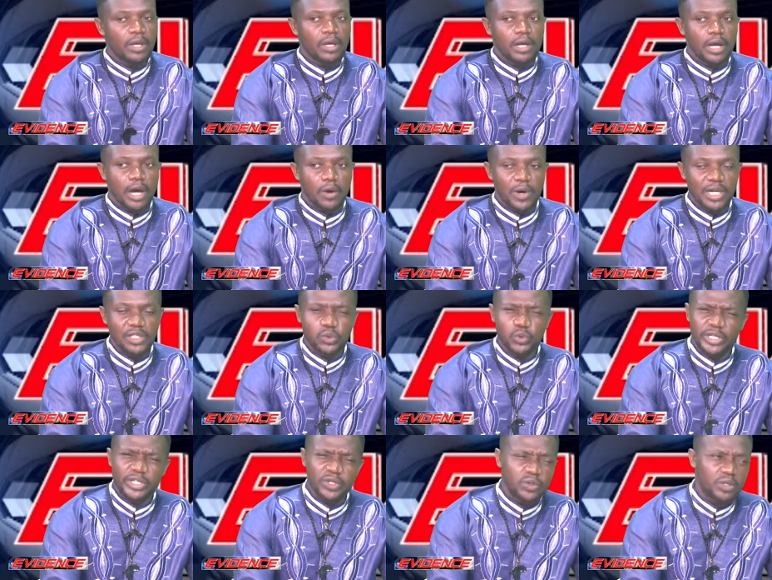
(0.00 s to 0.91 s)
I want to
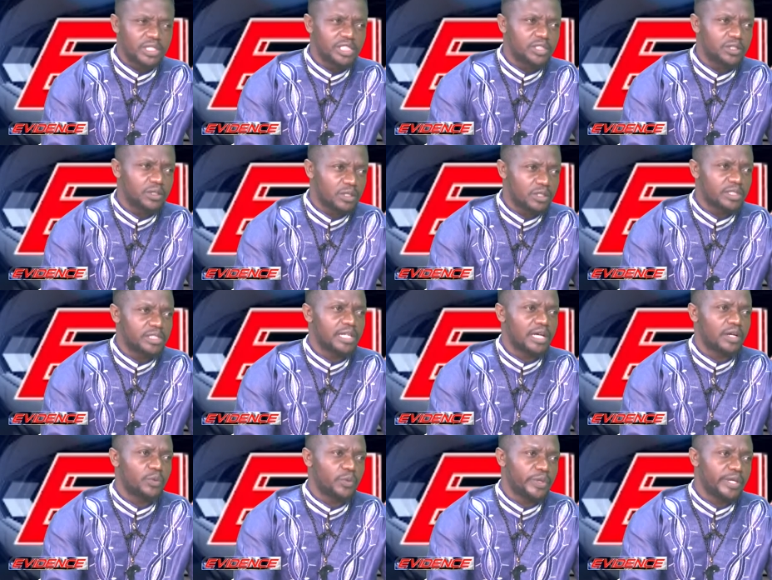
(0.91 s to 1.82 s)
encourage us
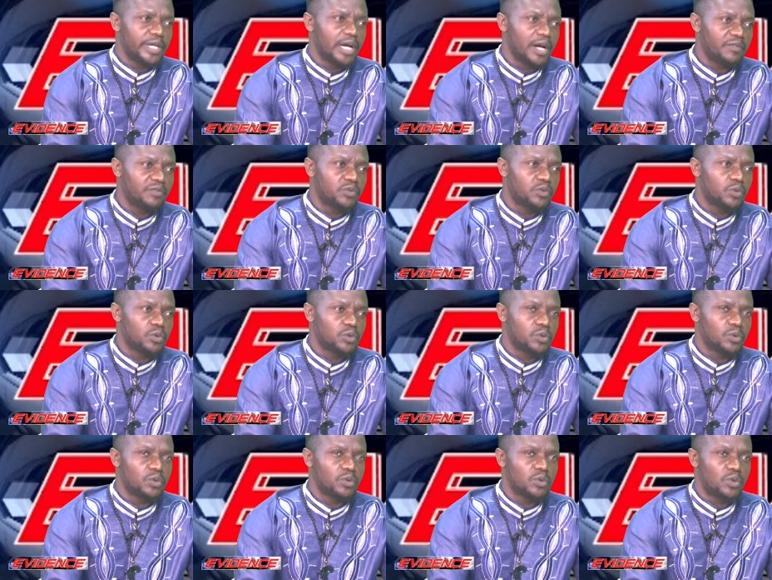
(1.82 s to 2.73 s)
that we have
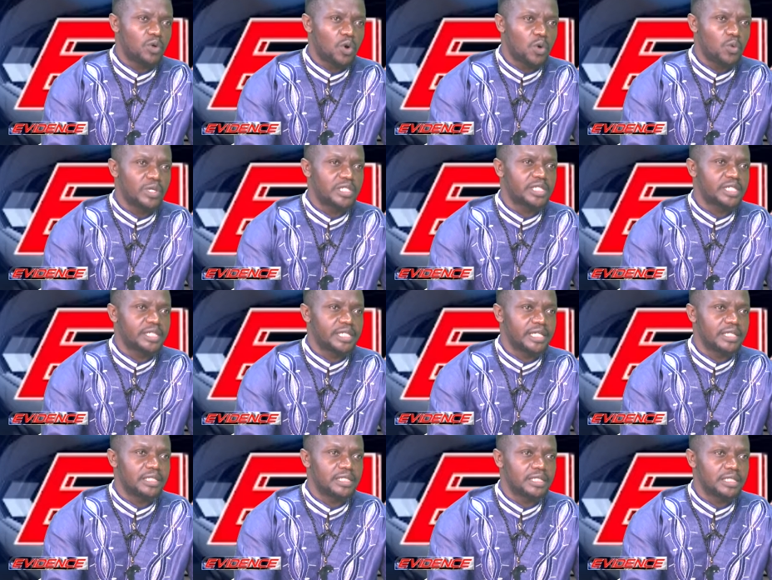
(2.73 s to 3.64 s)
to always
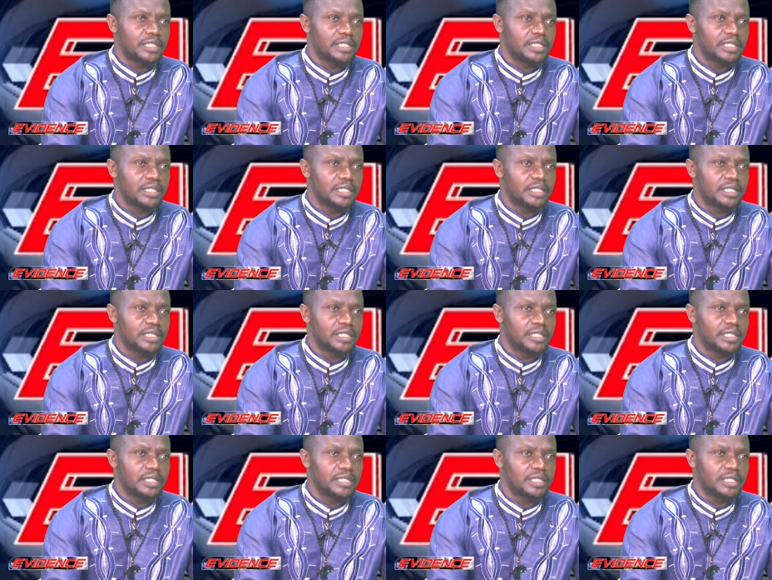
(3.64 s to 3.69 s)
create